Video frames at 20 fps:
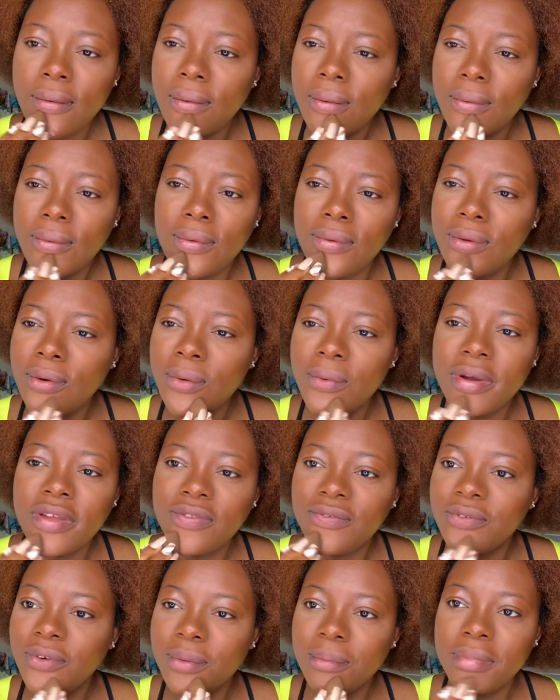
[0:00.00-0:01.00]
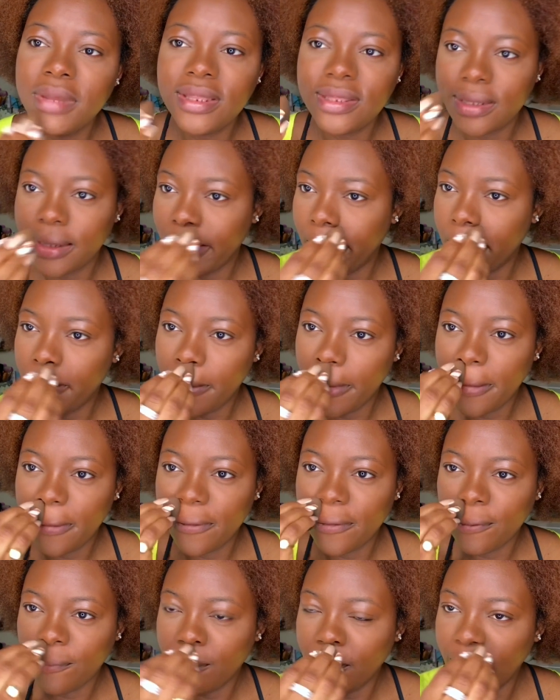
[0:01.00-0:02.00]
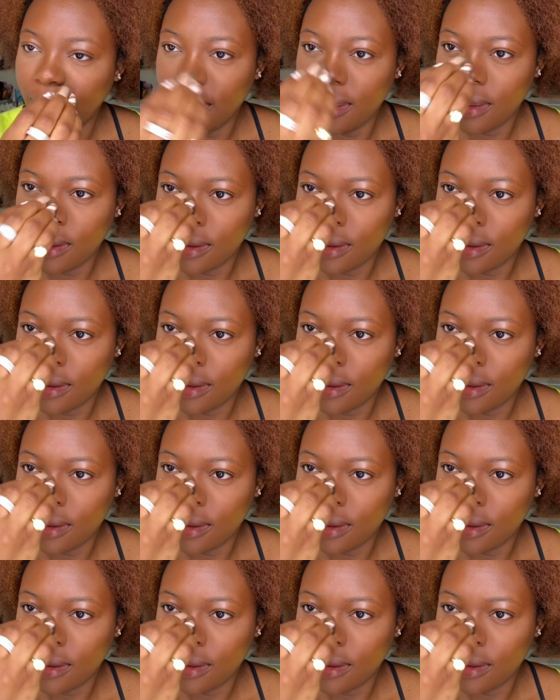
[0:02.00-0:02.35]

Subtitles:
Oh no, wait for me time. Wait for me.